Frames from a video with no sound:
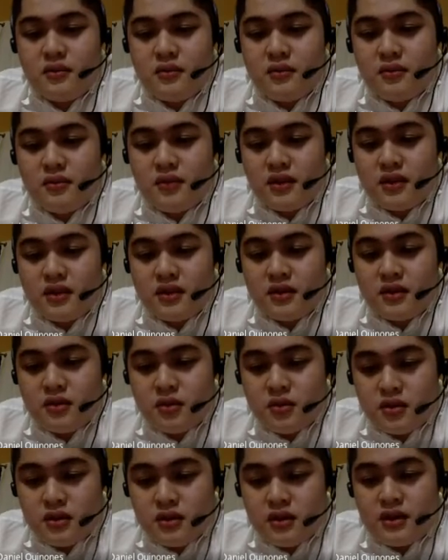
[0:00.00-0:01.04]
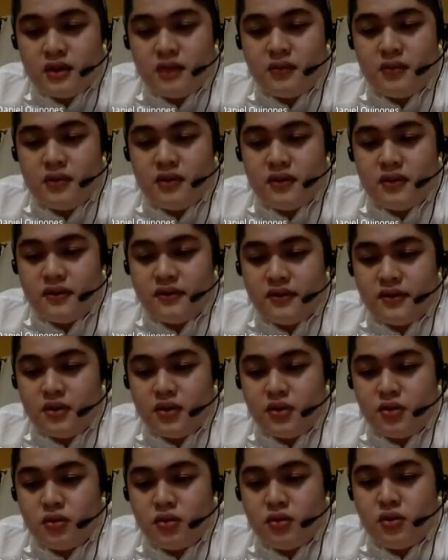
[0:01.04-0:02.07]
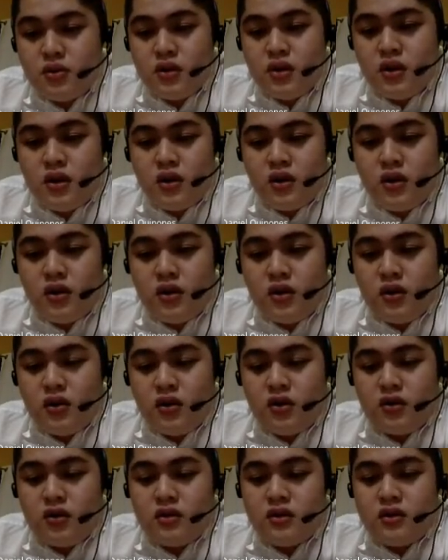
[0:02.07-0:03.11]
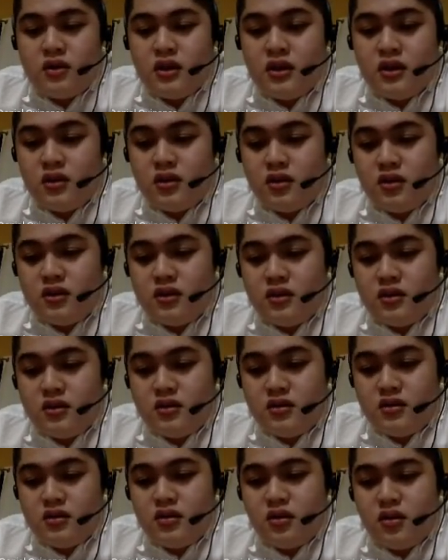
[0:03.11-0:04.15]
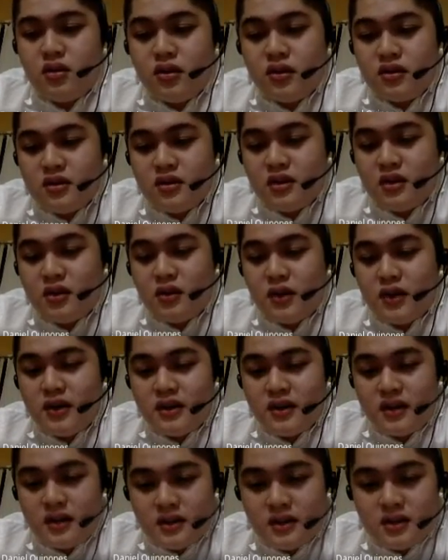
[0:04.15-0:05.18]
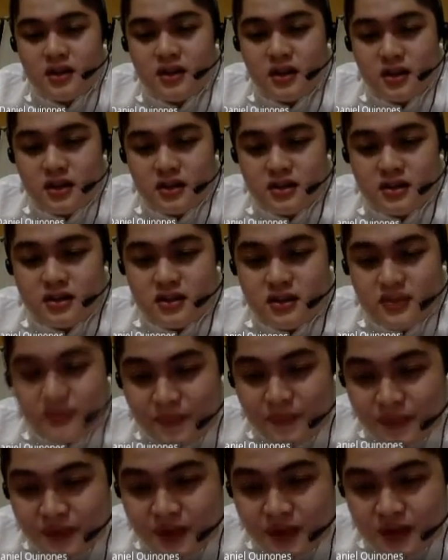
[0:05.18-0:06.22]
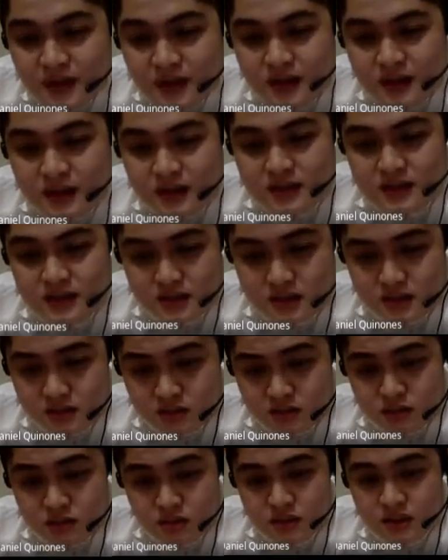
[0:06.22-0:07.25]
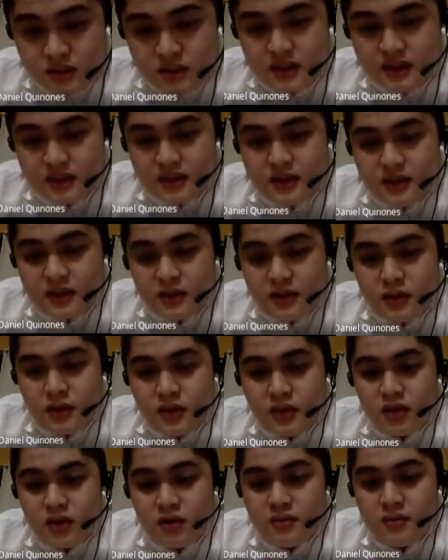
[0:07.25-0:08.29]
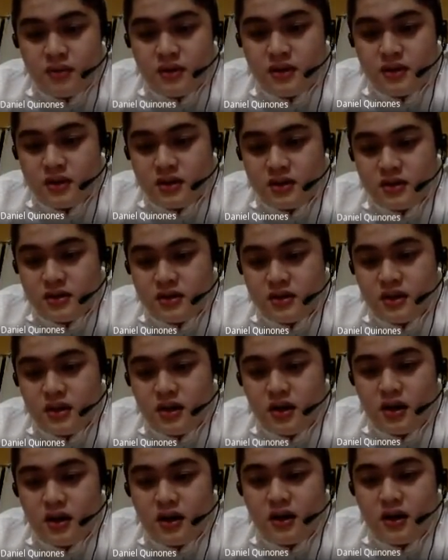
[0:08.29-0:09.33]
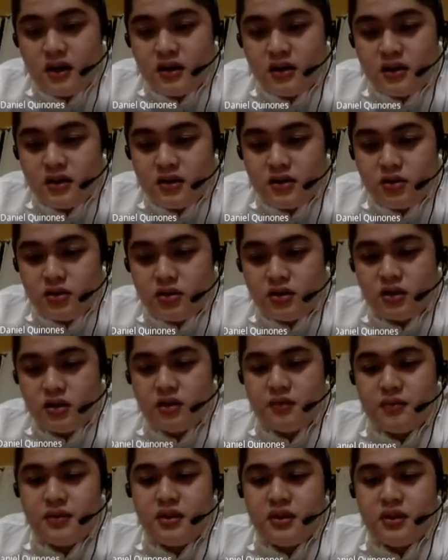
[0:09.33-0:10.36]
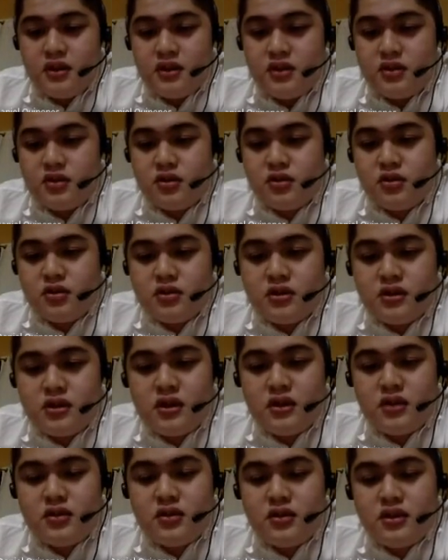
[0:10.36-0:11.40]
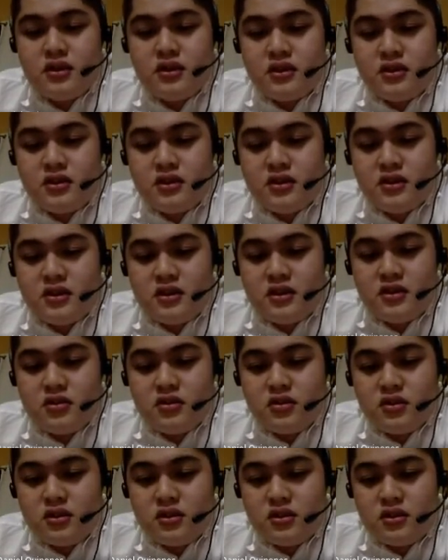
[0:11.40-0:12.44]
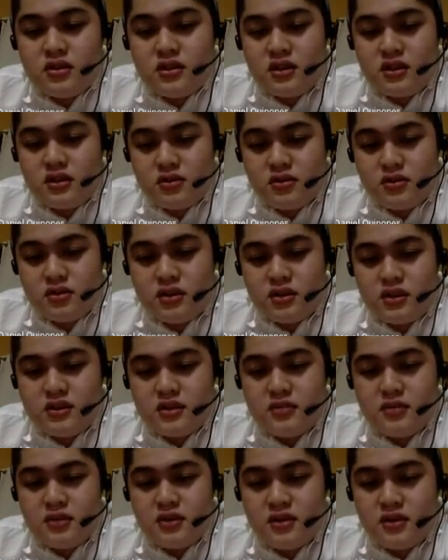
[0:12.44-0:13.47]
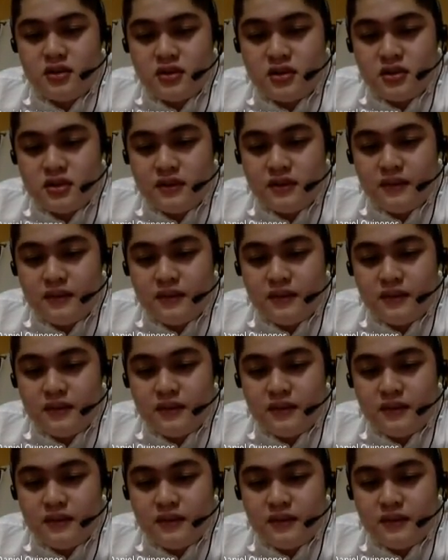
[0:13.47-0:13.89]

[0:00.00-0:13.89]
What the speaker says: motherhood can be referred to on the on on the one hand as a social entity where all mothers are under social obligation to stick to their children's social status as mothers,